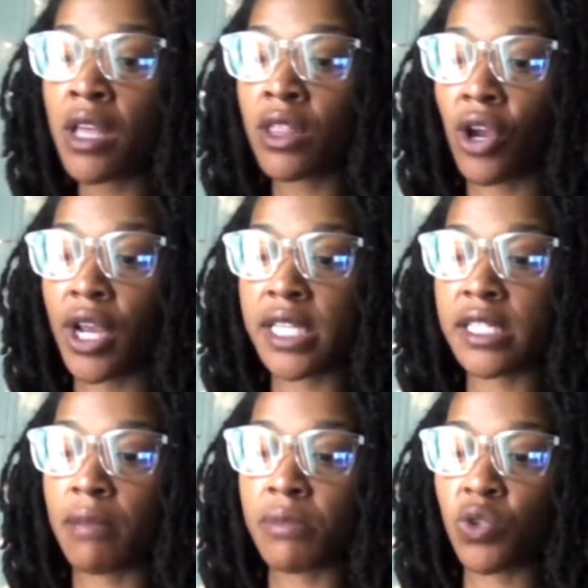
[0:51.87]
There is
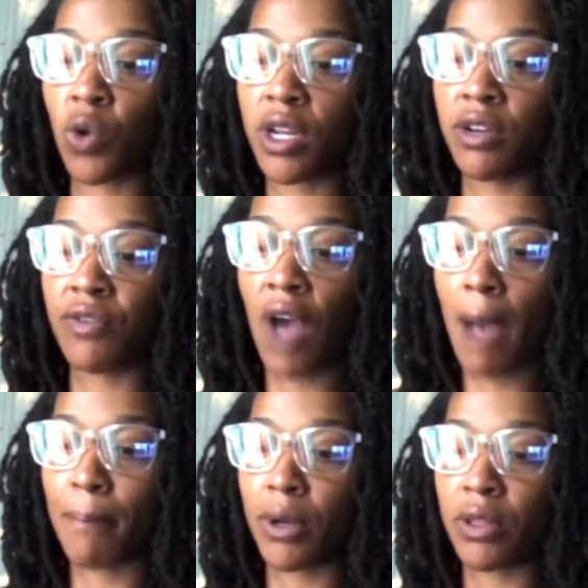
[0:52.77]
some sort of
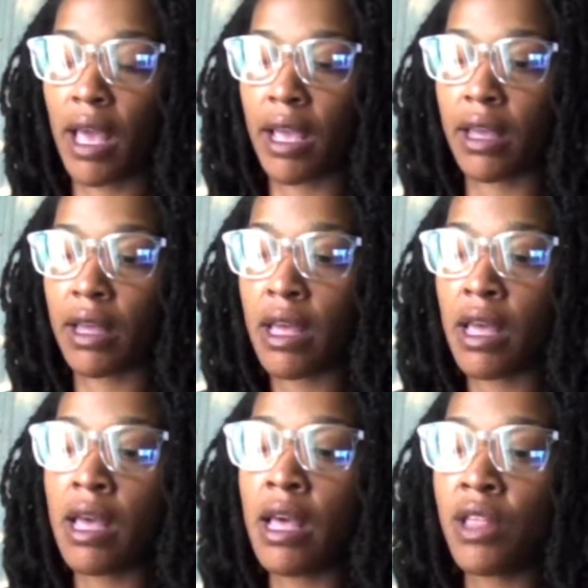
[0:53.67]
upper, like
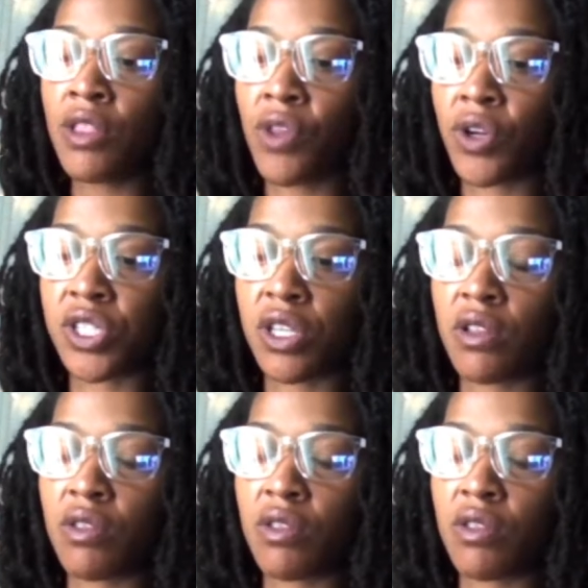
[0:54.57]
there's